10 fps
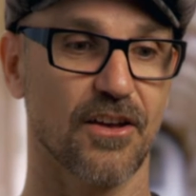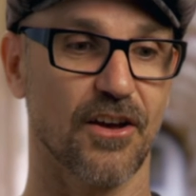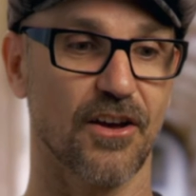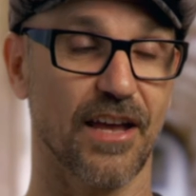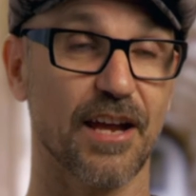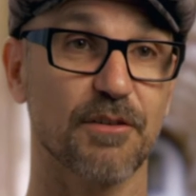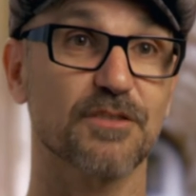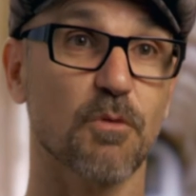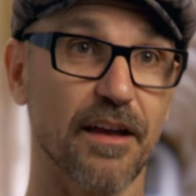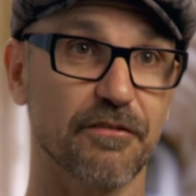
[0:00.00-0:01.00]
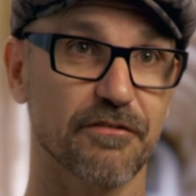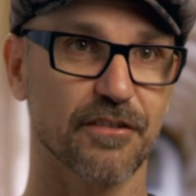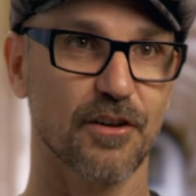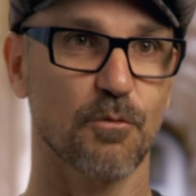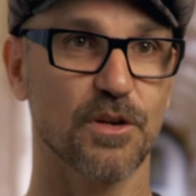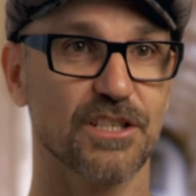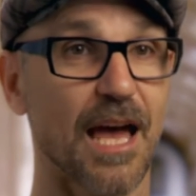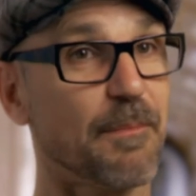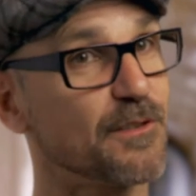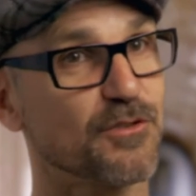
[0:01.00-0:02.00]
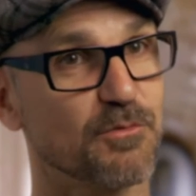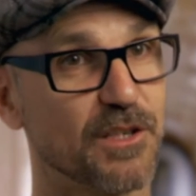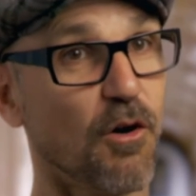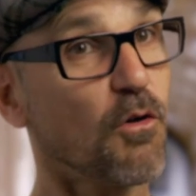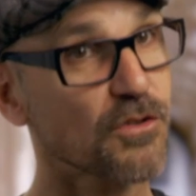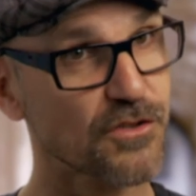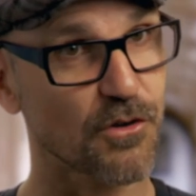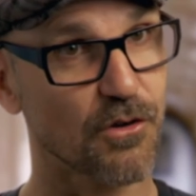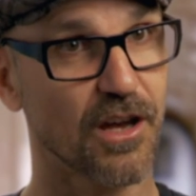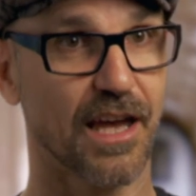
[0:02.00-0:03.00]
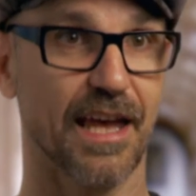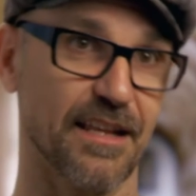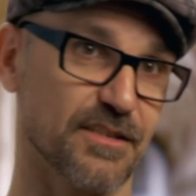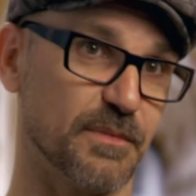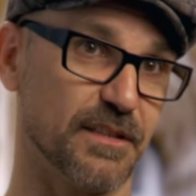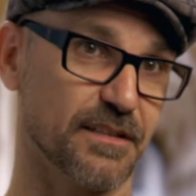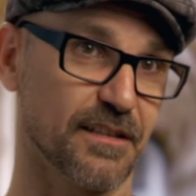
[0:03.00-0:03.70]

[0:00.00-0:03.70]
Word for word: uh, Eric's wife, which happens to be also a huntsman.